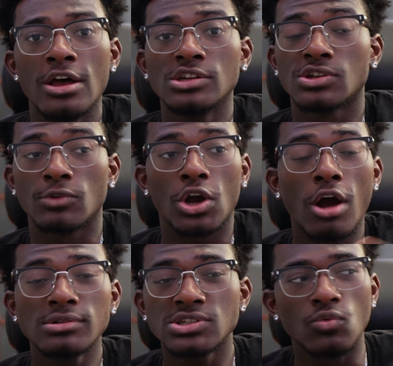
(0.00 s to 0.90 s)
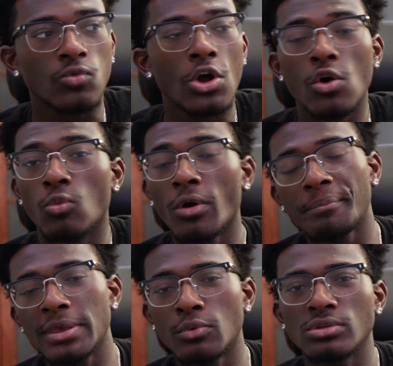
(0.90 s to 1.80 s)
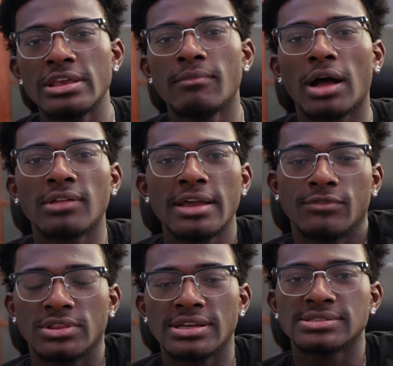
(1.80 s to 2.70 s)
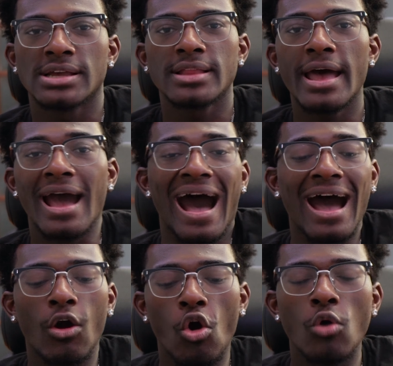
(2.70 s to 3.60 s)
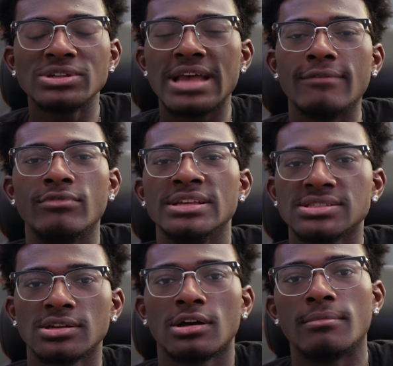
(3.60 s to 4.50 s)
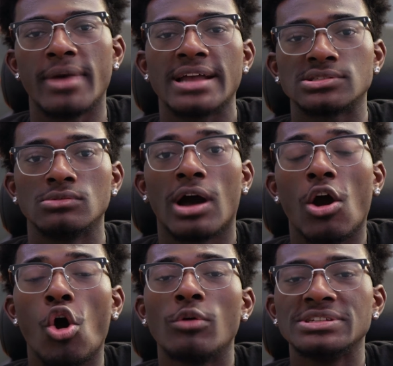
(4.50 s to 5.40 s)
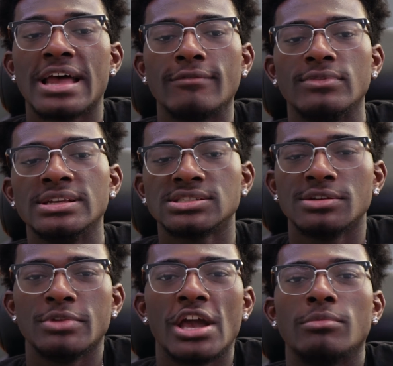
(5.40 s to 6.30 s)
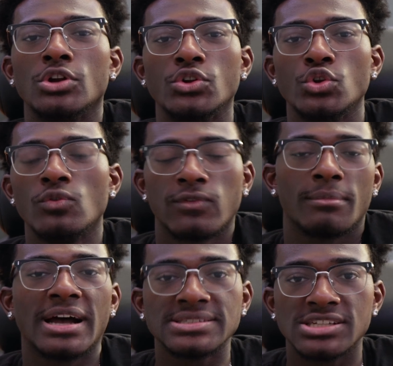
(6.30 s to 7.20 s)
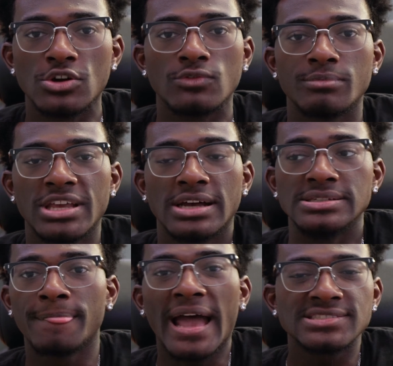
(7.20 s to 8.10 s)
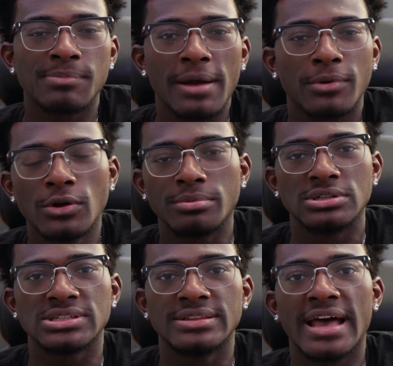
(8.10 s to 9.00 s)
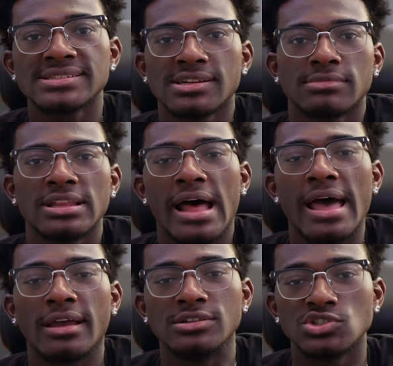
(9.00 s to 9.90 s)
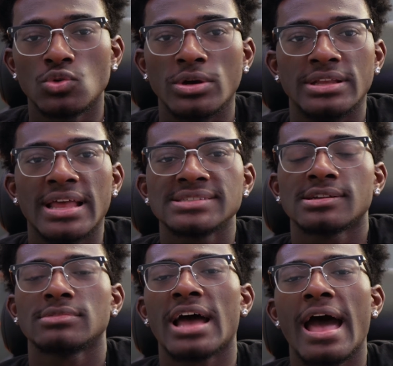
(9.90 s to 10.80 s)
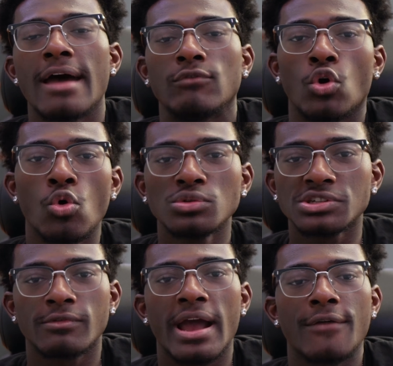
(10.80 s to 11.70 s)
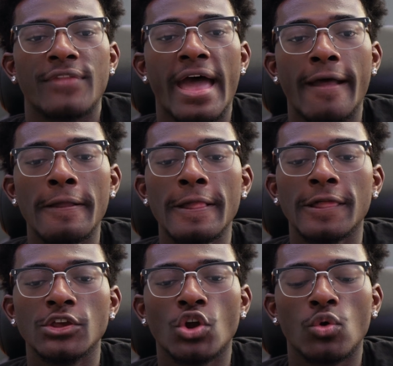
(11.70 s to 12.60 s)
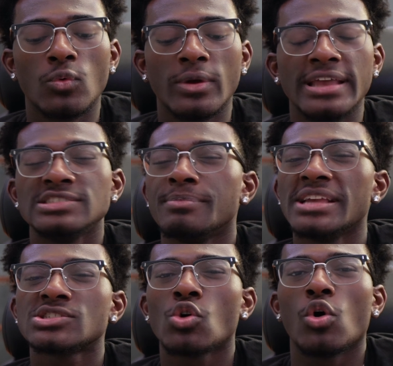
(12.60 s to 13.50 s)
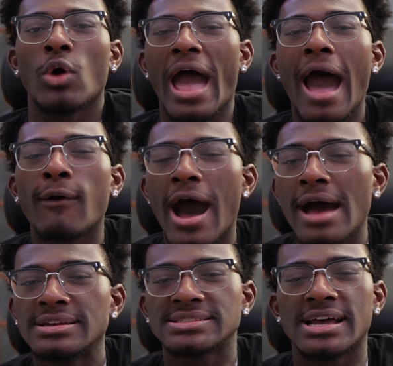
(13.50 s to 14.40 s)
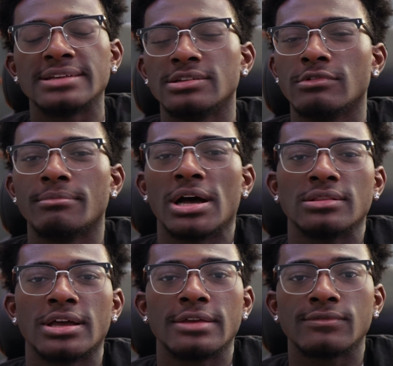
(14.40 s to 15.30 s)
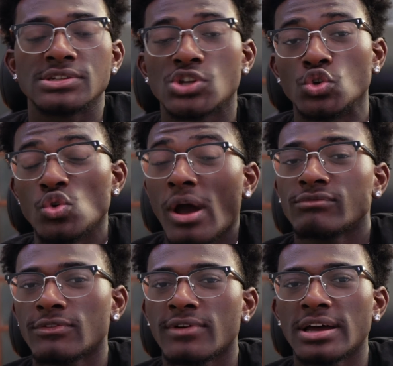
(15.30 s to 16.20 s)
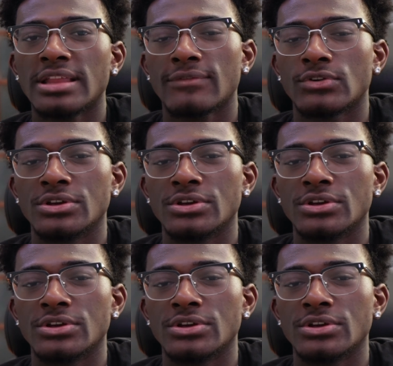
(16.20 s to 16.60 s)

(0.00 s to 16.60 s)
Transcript: So regardless of what people leave my life and things like that, I always have this to come back to. I always have this to be able to do for myself, because that's my purpose and that's something that I enjoy, and that's something I have goals around that, you know, is based on how I decide to live my life. And so you have to find that for